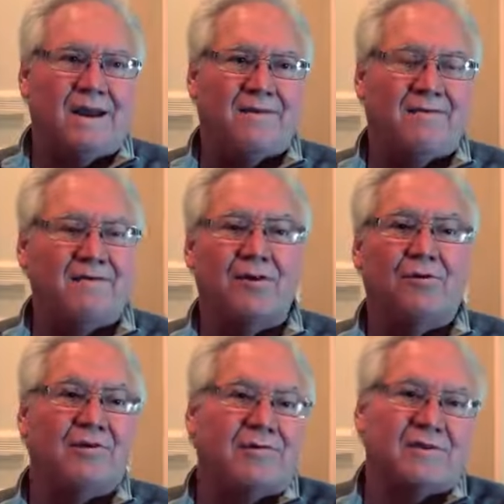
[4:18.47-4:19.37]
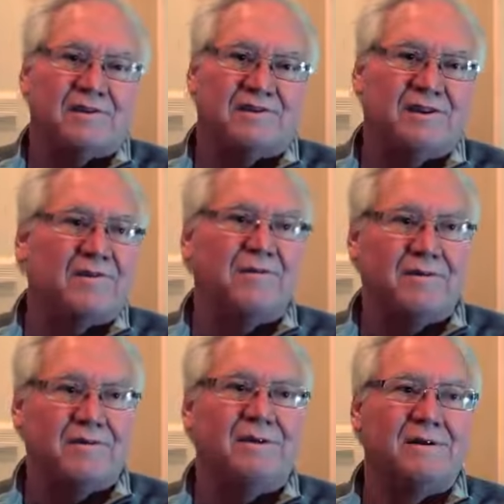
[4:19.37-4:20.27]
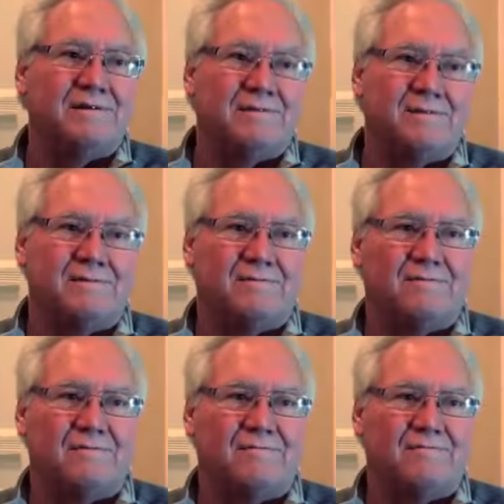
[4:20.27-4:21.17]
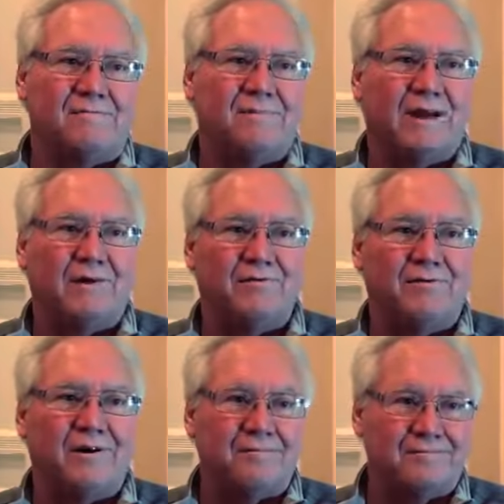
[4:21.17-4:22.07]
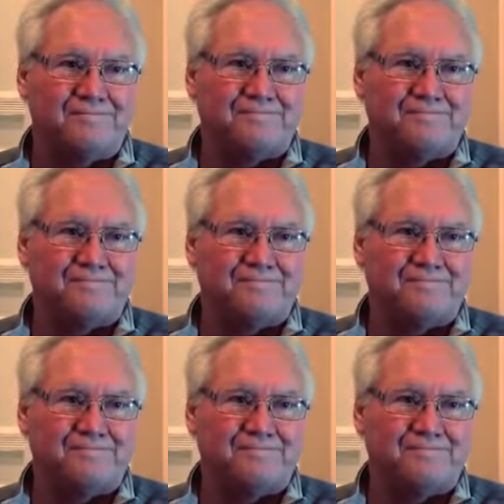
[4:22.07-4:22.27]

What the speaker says: And the only thing that's different is the aloe vera.